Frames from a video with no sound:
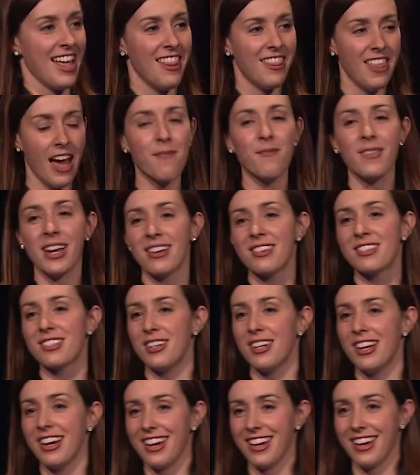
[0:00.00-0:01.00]
That means
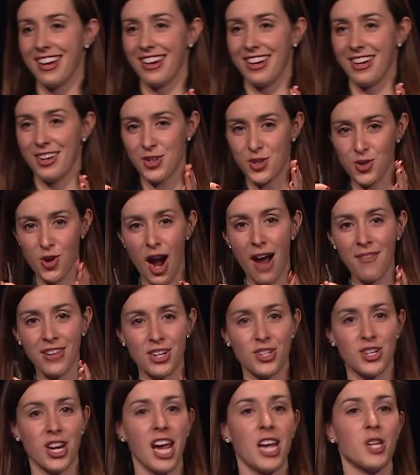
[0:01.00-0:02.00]
you're driving
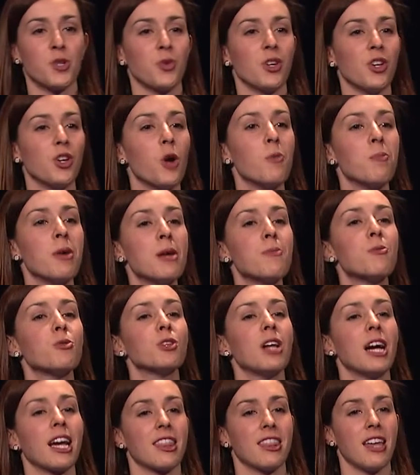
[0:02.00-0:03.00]
change when you know people
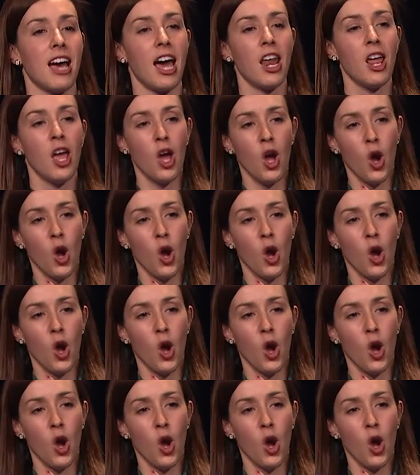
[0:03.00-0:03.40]
like that